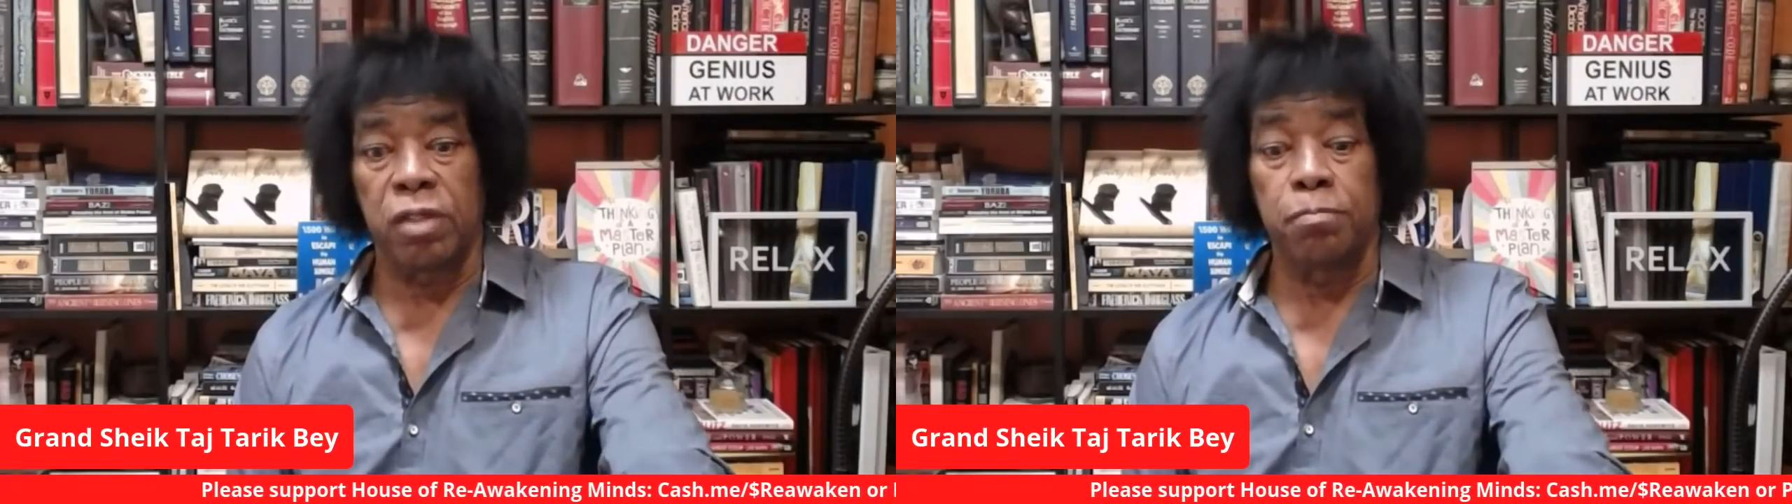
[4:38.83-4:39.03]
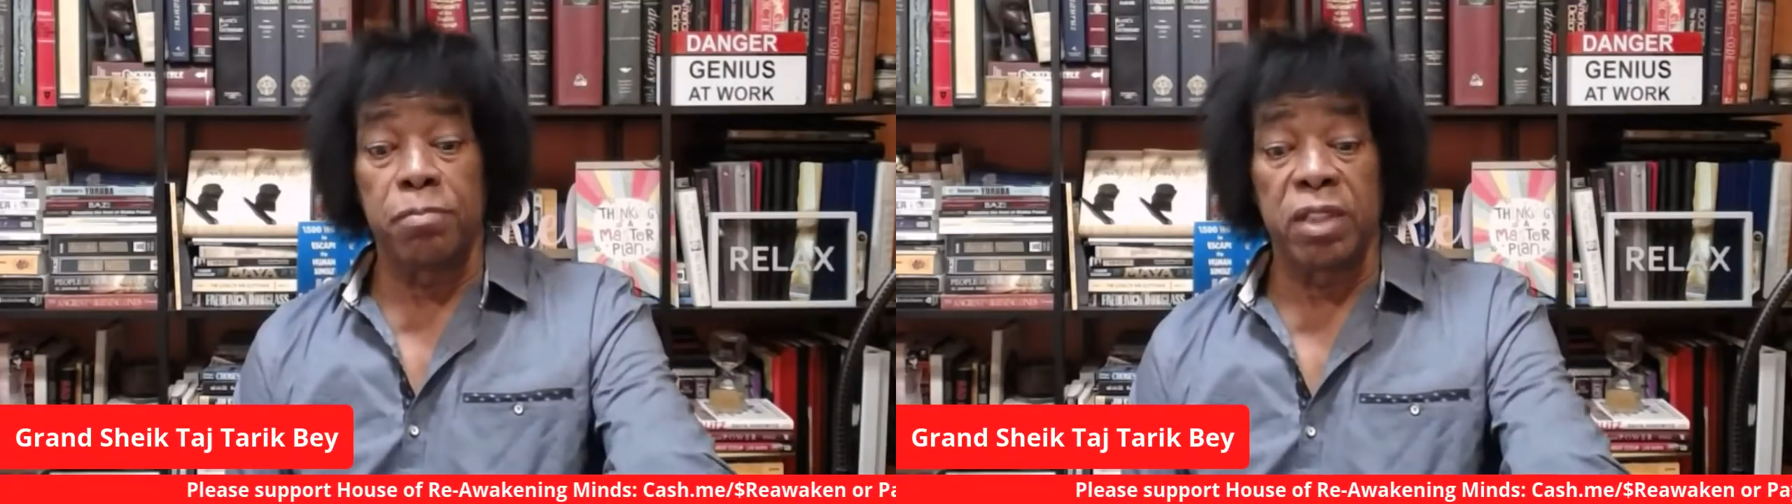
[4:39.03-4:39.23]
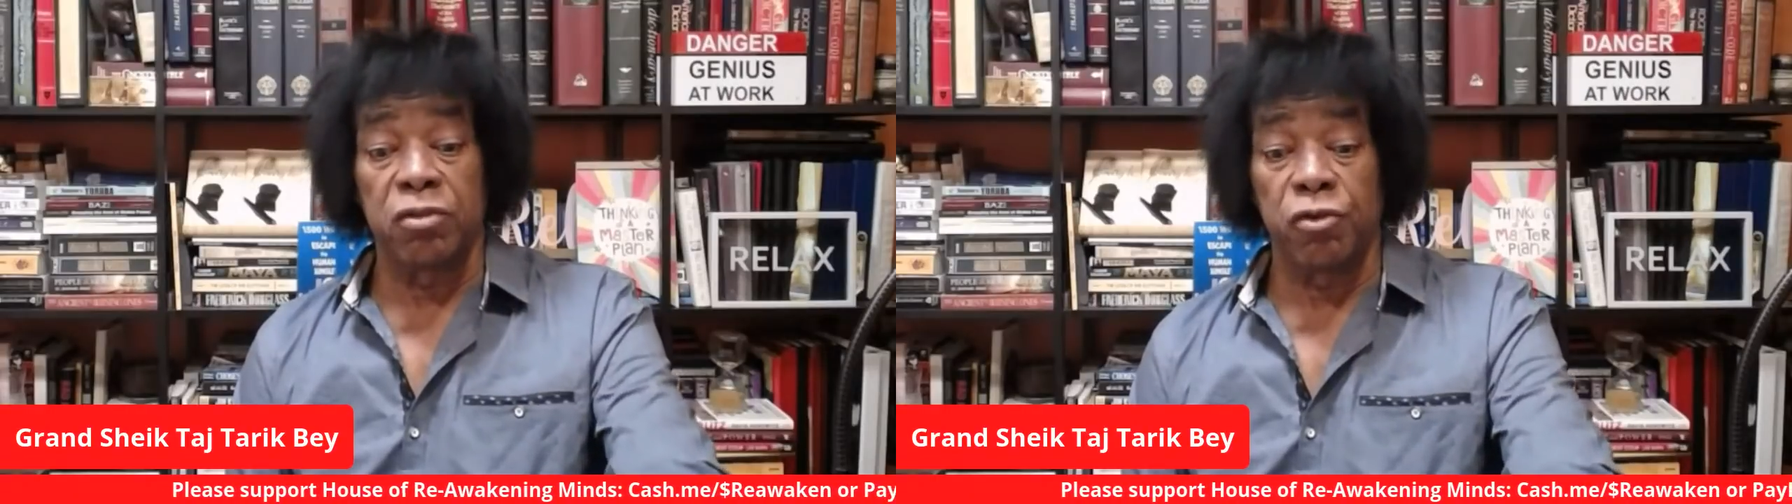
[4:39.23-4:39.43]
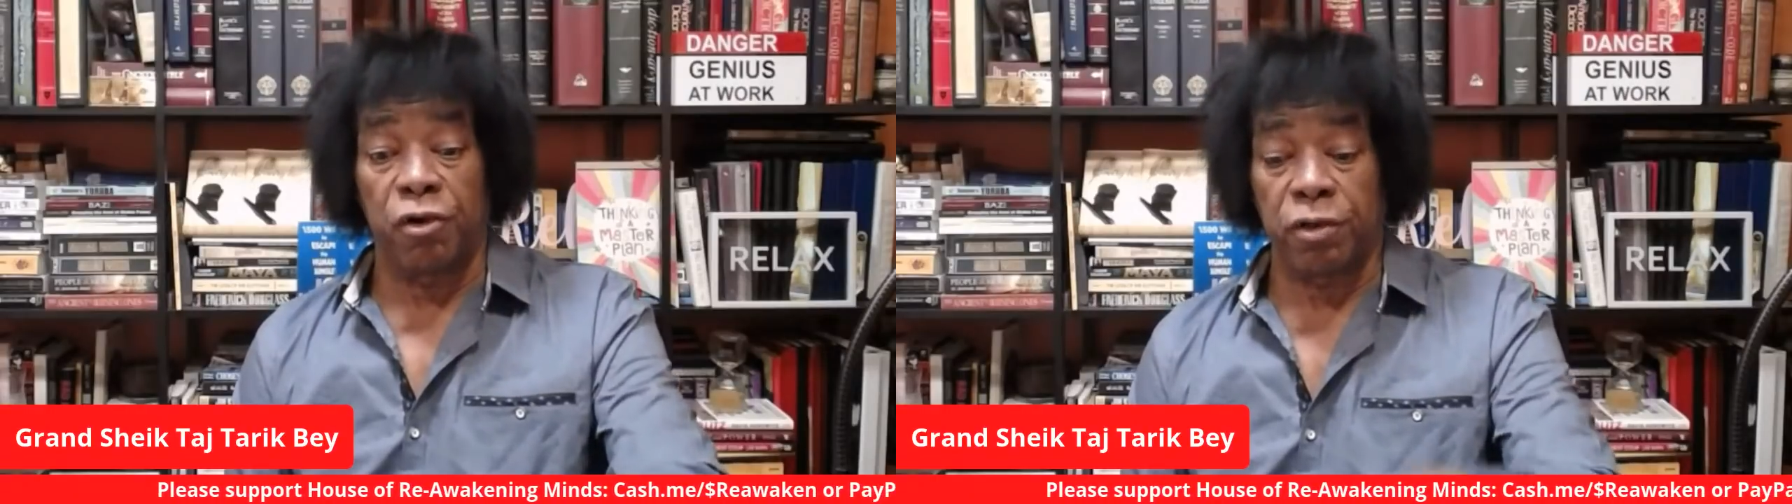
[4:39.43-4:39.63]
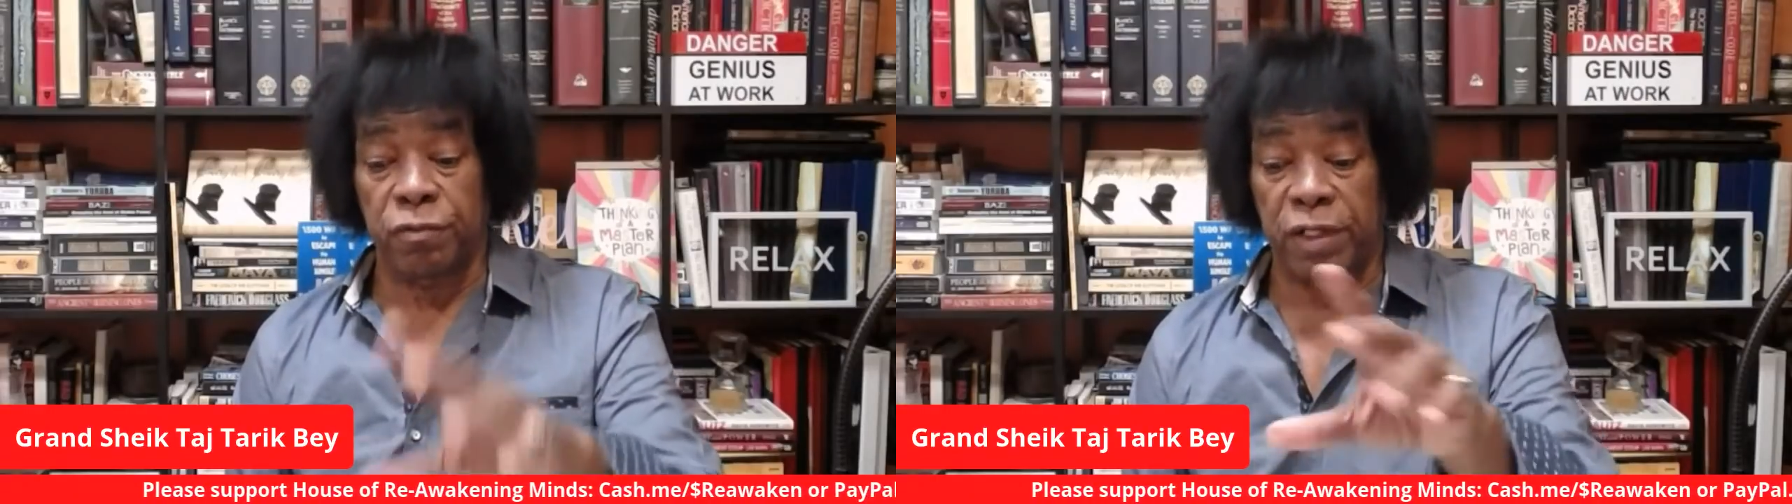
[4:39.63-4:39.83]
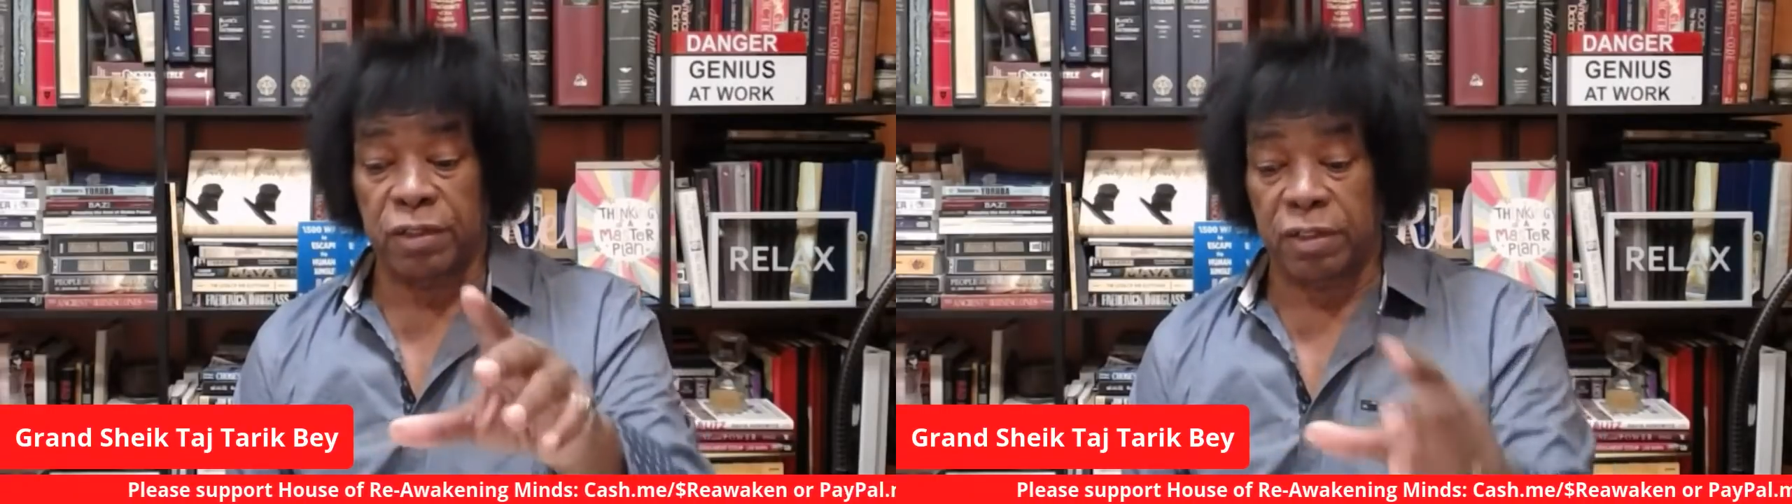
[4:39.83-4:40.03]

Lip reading: Midgard, write